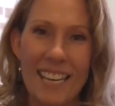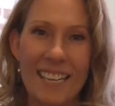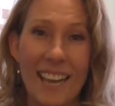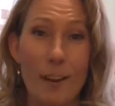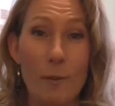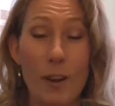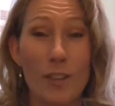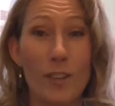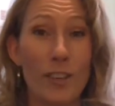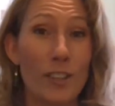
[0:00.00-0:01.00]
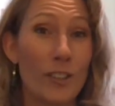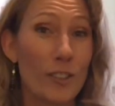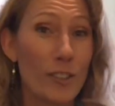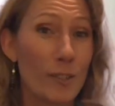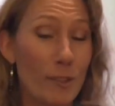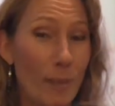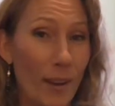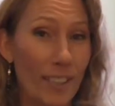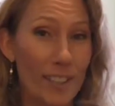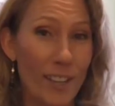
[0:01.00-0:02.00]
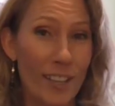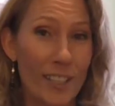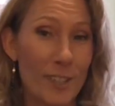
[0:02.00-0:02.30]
Now, whether you're new to BodyTalk